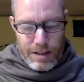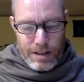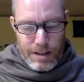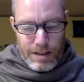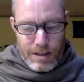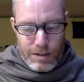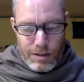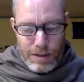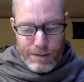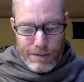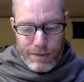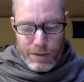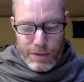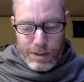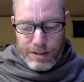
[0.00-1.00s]
On her left
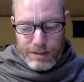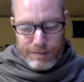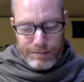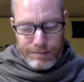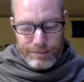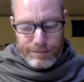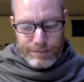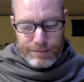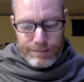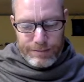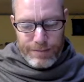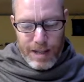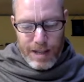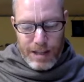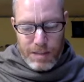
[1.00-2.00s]
foot,
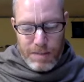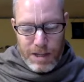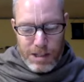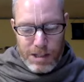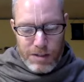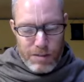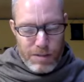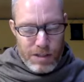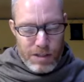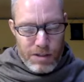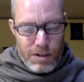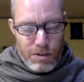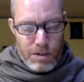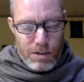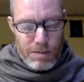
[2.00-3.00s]
at the base of the big
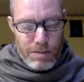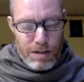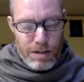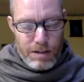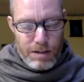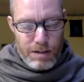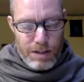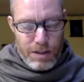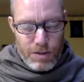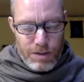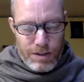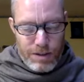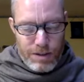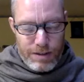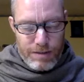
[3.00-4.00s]
toe, is a barley corn.